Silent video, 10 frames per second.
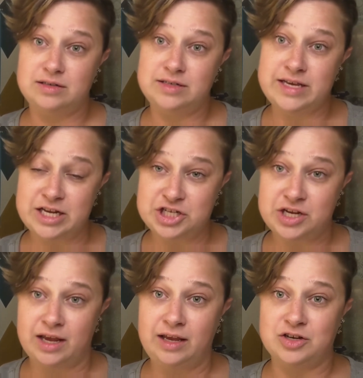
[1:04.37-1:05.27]

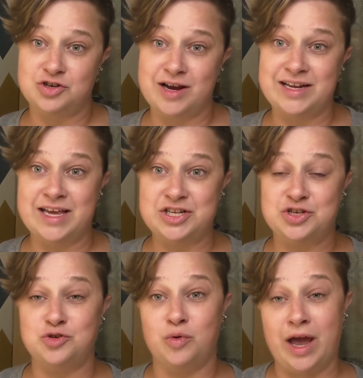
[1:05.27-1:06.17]
teaching and trying to
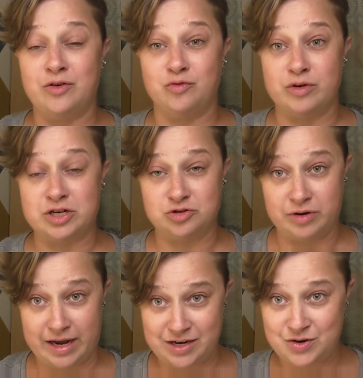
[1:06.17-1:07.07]
get you to kind of
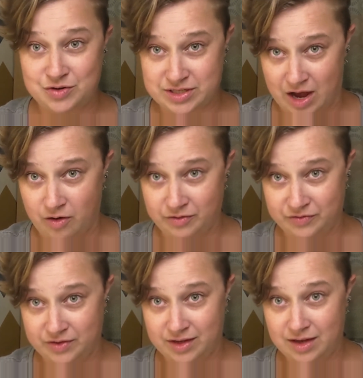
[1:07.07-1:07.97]
retrain
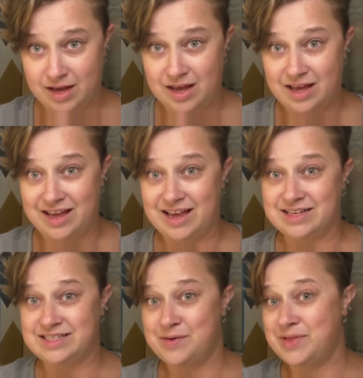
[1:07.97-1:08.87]
yourself
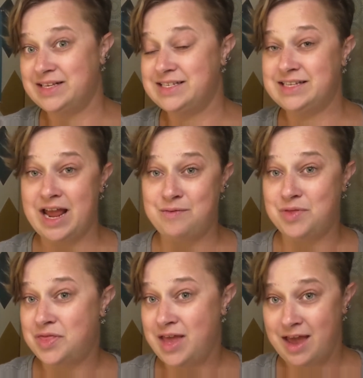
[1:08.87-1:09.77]
is some of the
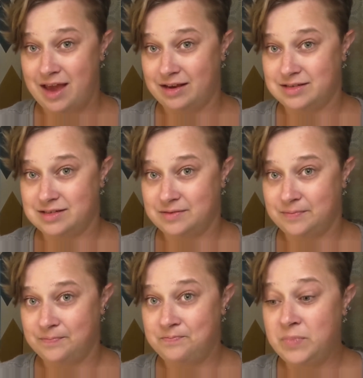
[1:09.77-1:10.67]
same things.
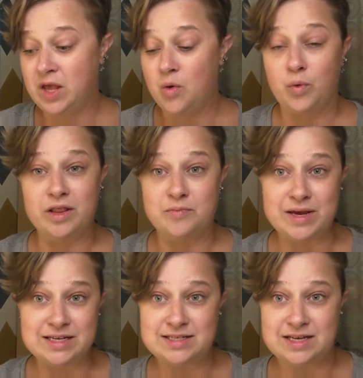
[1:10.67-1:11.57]
One of the
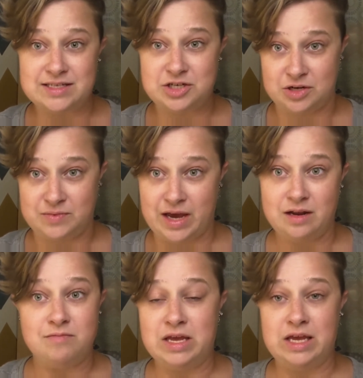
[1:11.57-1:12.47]
biggest things that jumped out
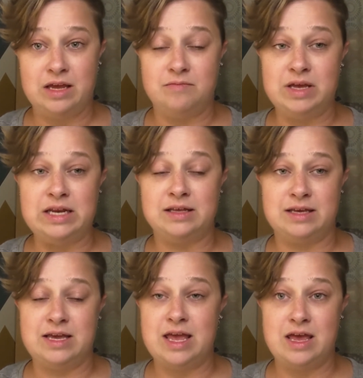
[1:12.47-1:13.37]
at me
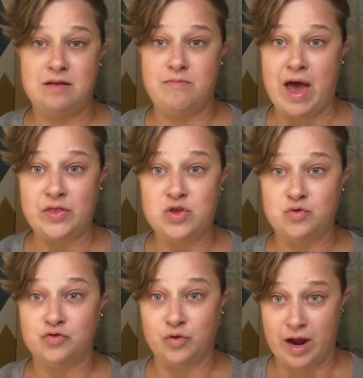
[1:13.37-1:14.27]
immediately in
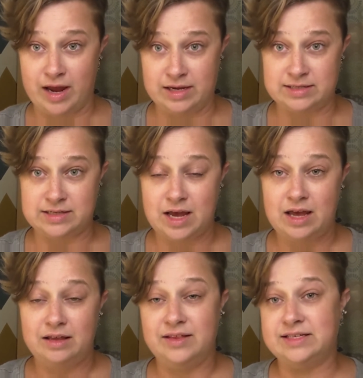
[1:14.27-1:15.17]
Matthew Frey's
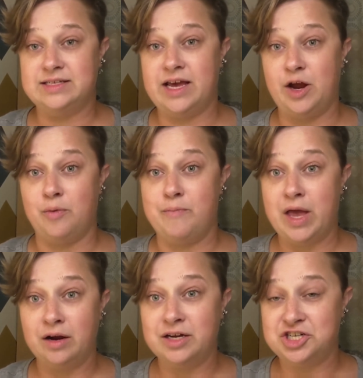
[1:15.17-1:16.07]
"This Is How Your
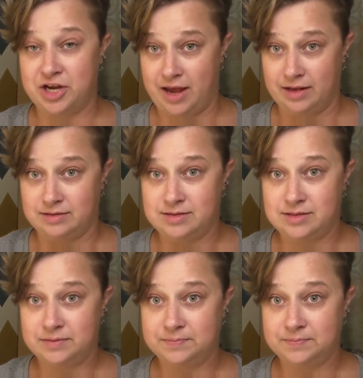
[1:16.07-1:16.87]
Marriage Ends,"